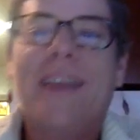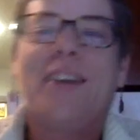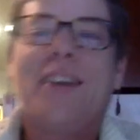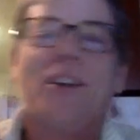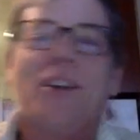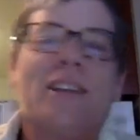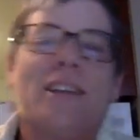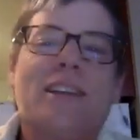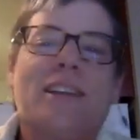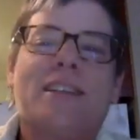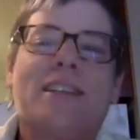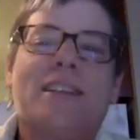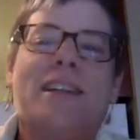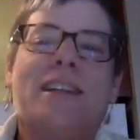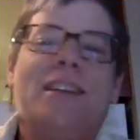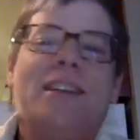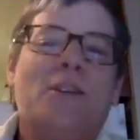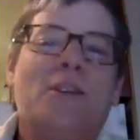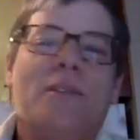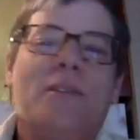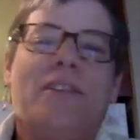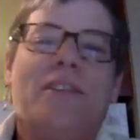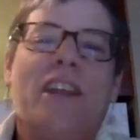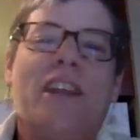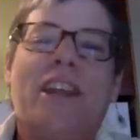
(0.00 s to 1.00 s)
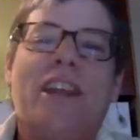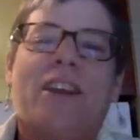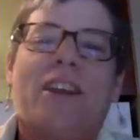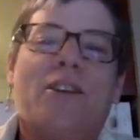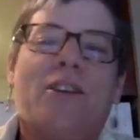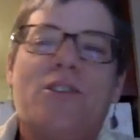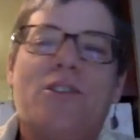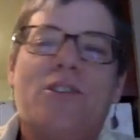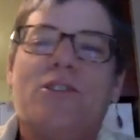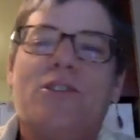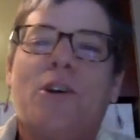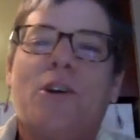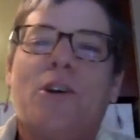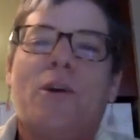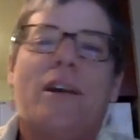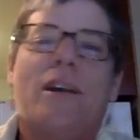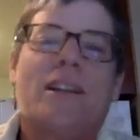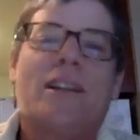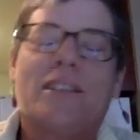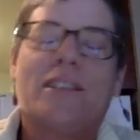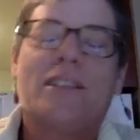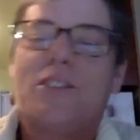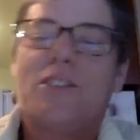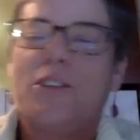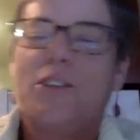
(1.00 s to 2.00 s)
you're listening to a video you don't want to
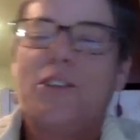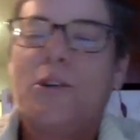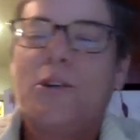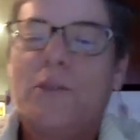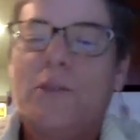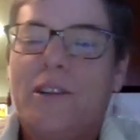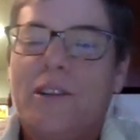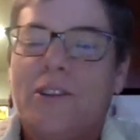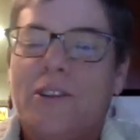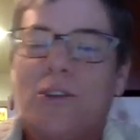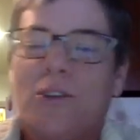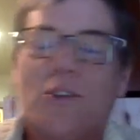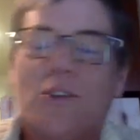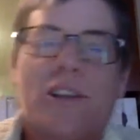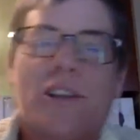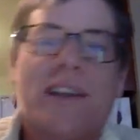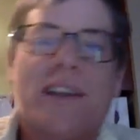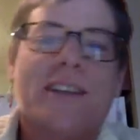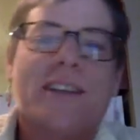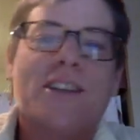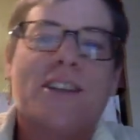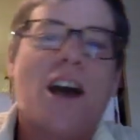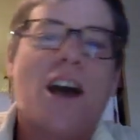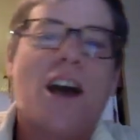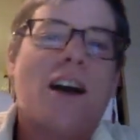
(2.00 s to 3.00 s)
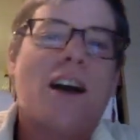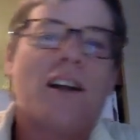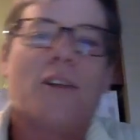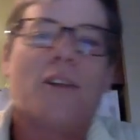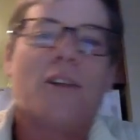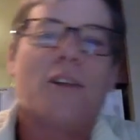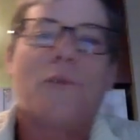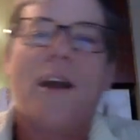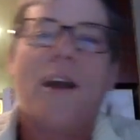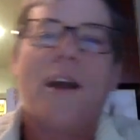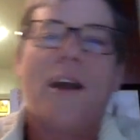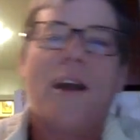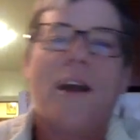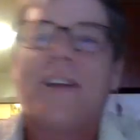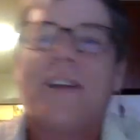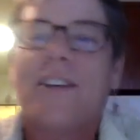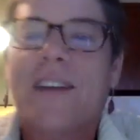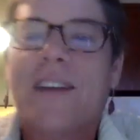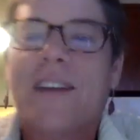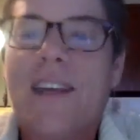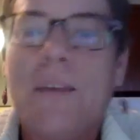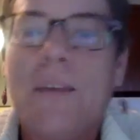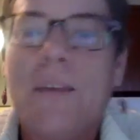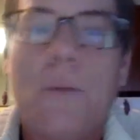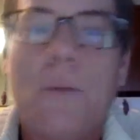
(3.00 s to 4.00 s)
listen to, there's usually a toggle right on your
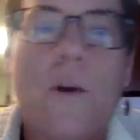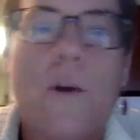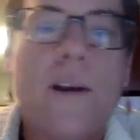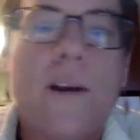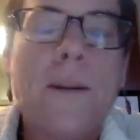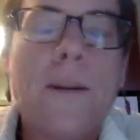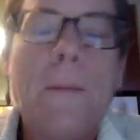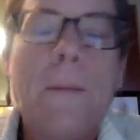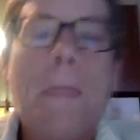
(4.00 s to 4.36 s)
keyboard.